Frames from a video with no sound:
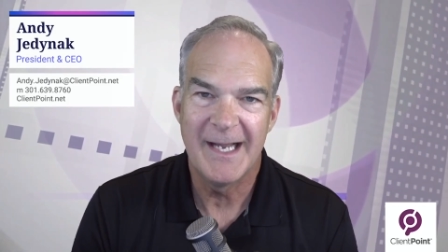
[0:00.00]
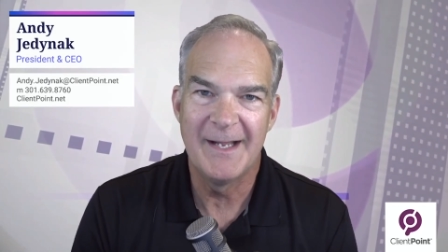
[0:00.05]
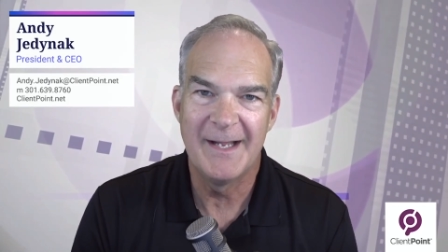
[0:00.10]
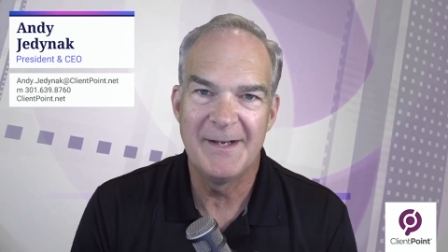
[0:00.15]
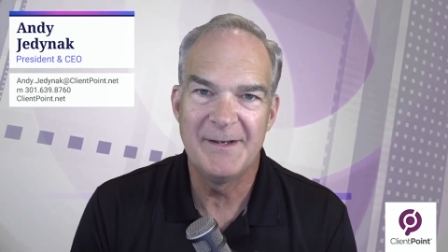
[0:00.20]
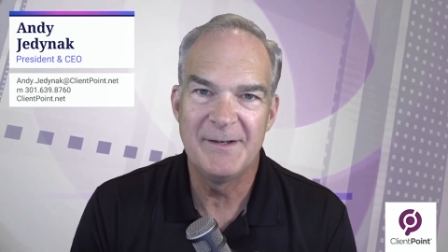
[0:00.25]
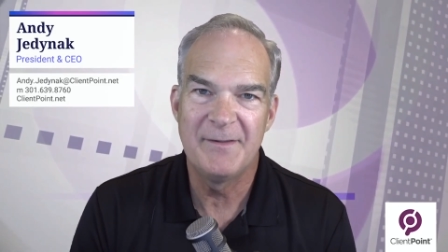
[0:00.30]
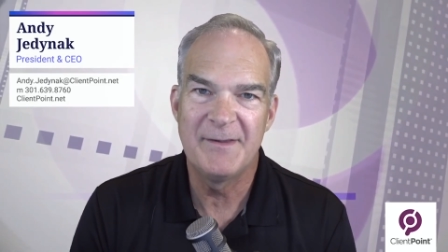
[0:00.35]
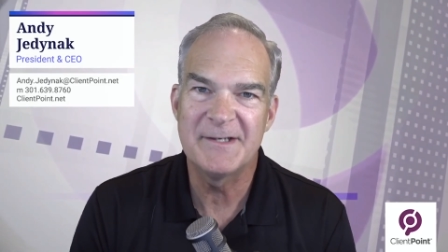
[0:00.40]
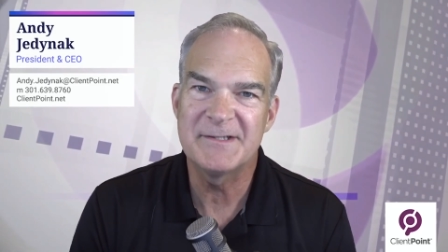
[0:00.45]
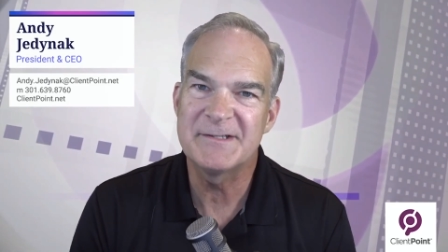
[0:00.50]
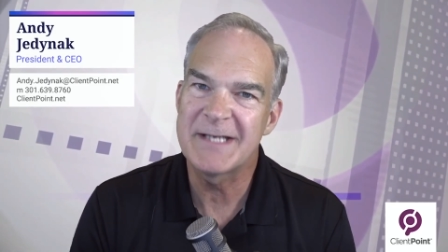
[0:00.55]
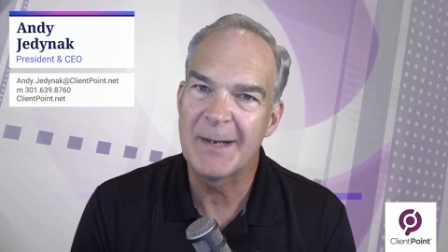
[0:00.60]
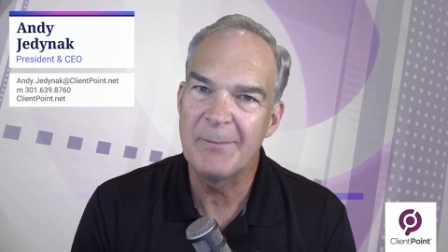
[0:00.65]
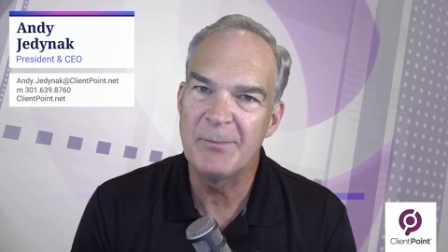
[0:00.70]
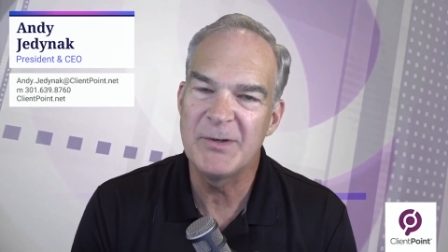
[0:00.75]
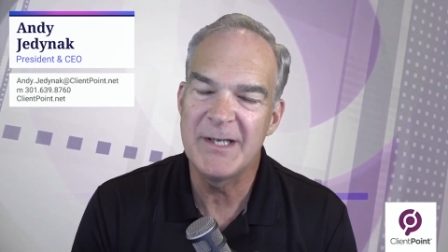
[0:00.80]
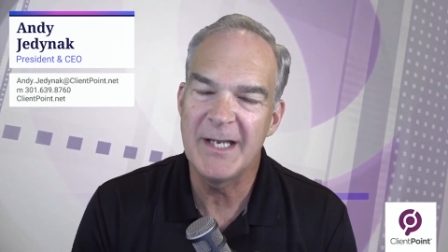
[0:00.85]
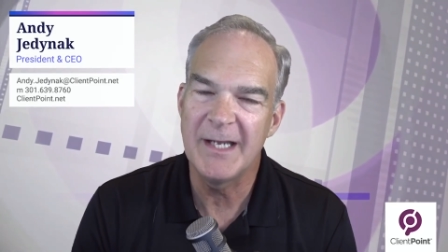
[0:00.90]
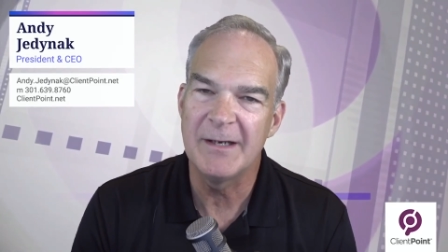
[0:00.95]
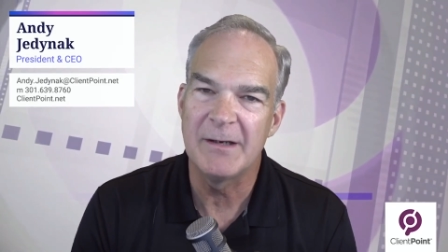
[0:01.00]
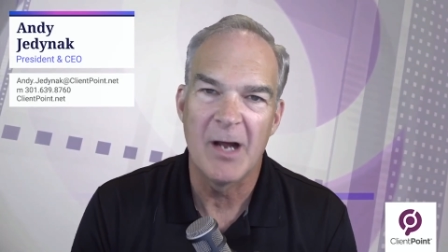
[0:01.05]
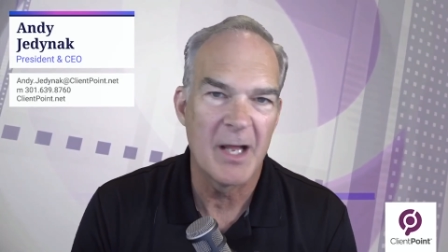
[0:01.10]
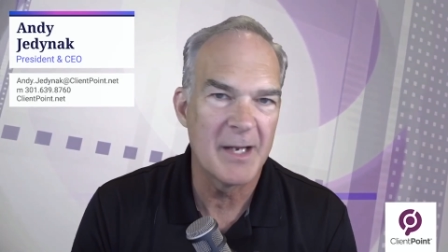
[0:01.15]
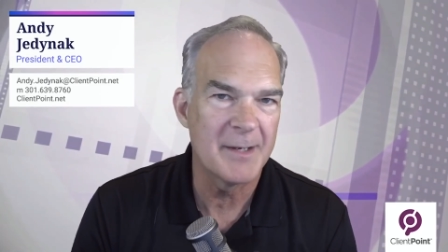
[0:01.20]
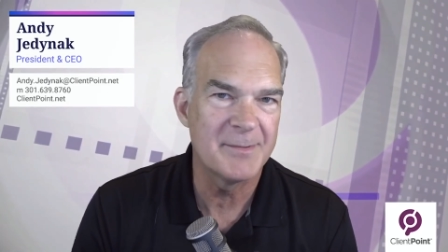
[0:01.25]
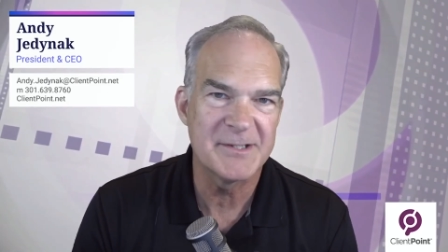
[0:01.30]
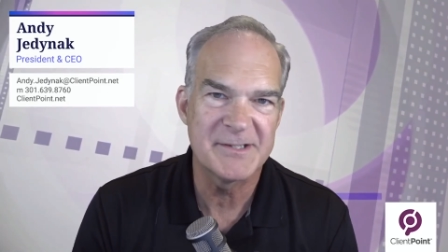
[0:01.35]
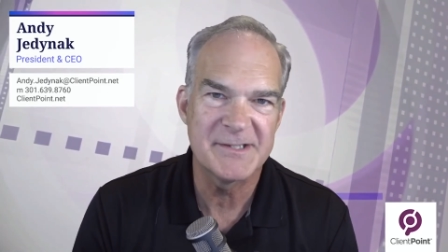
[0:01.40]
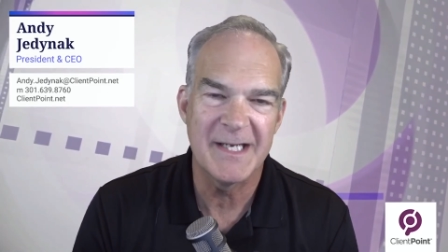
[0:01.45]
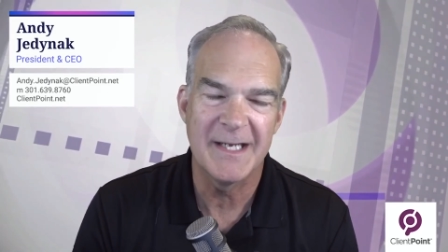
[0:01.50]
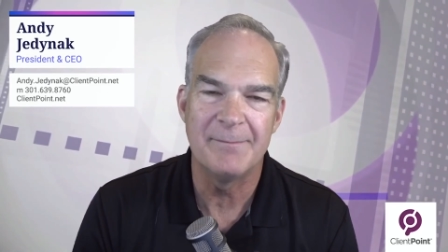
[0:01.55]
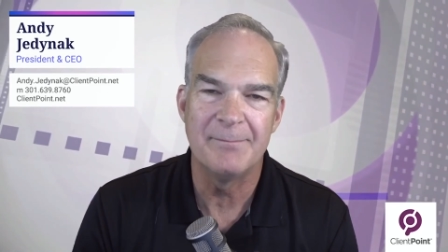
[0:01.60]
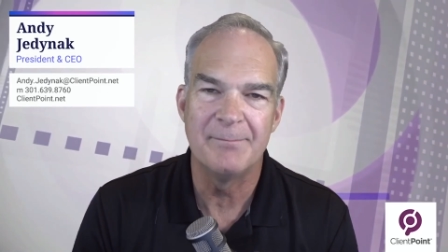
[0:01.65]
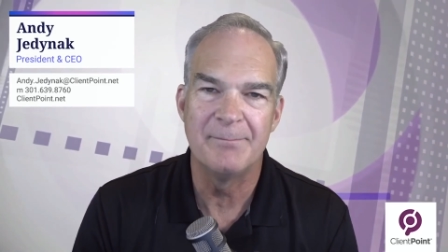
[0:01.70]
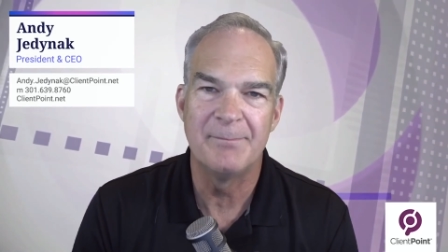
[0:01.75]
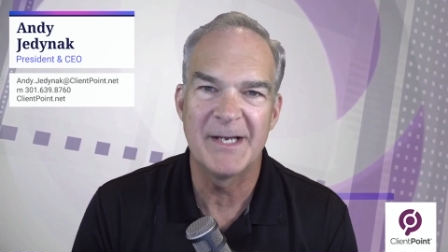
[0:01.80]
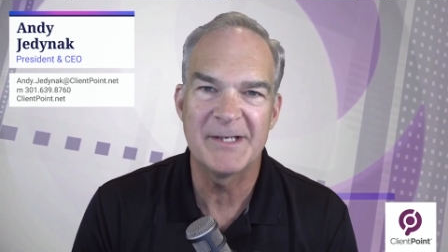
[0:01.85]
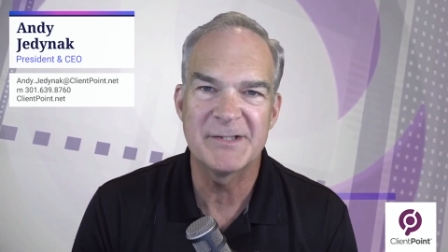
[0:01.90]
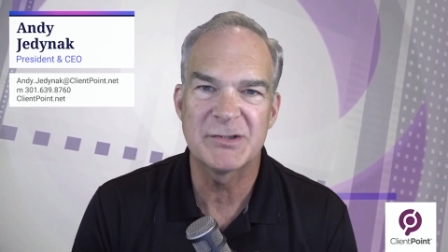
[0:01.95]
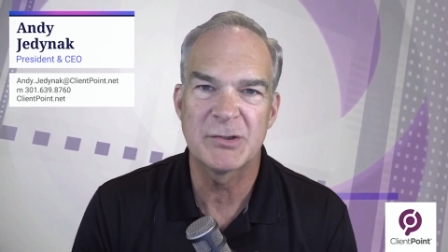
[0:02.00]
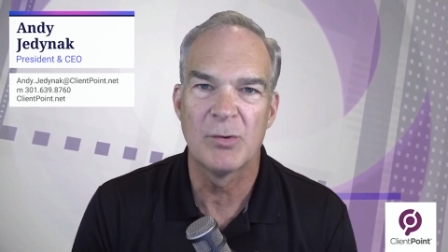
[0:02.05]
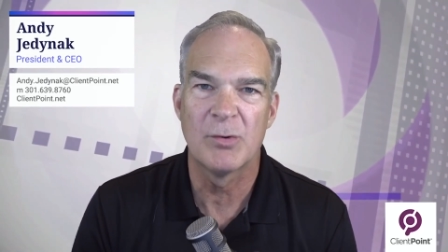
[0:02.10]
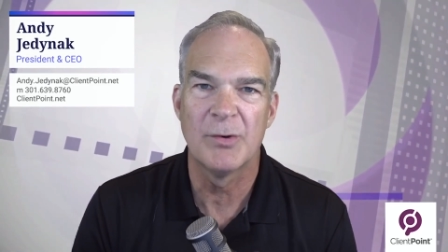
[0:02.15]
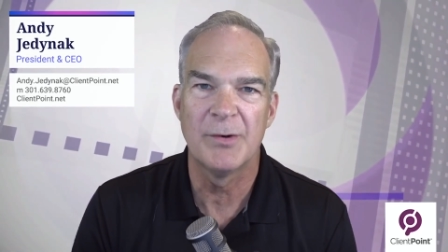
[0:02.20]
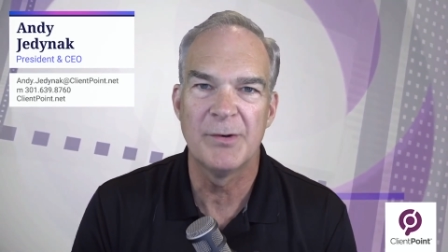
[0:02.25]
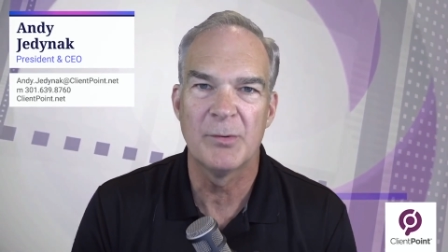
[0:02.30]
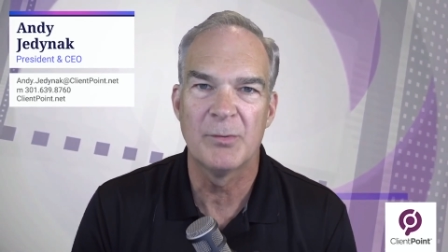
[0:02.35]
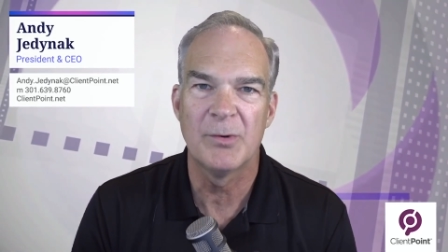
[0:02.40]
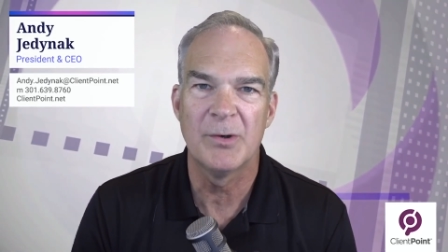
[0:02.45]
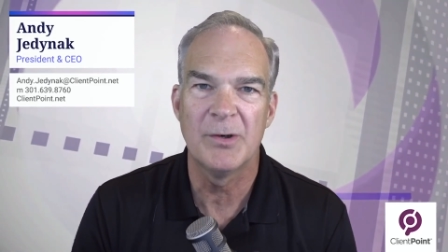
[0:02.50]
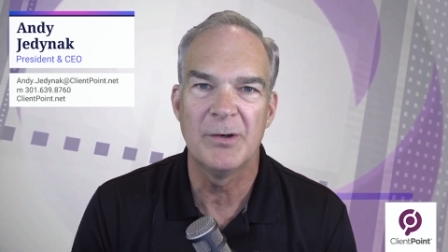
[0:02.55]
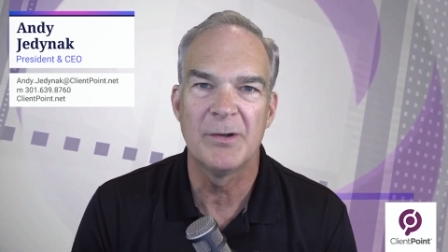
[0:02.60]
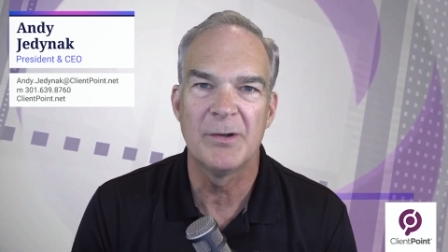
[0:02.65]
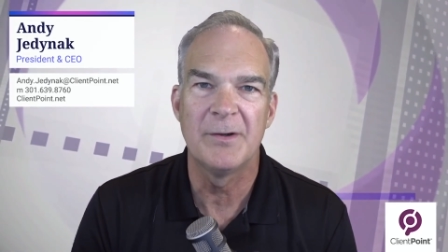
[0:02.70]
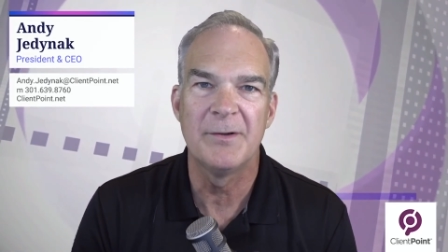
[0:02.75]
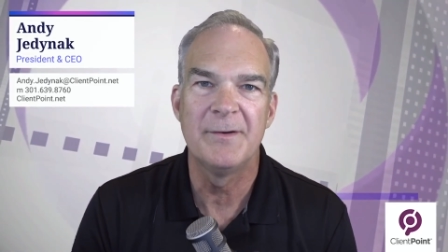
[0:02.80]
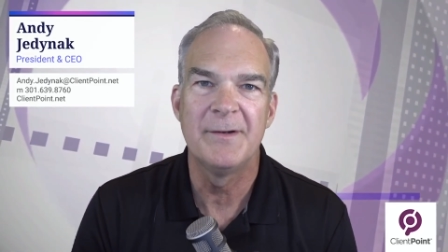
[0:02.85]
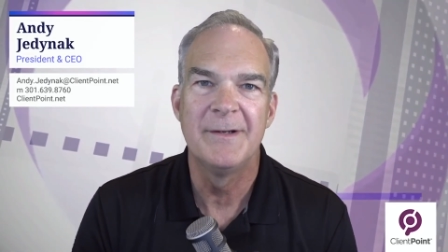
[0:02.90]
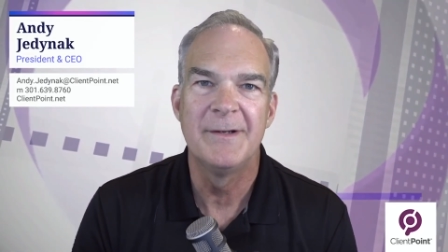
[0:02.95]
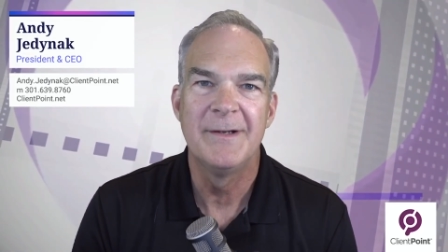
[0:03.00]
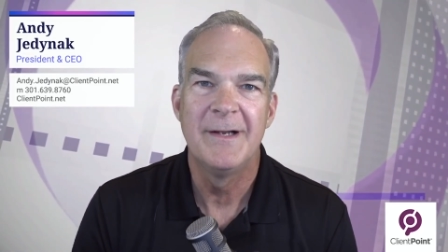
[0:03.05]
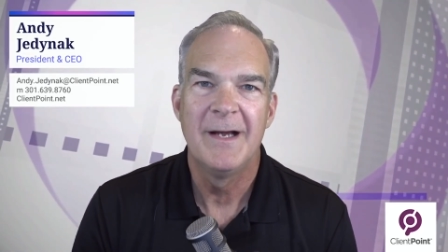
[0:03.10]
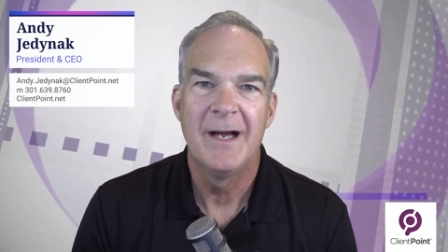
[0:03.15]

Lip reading: And this time we did 100%, best score in the world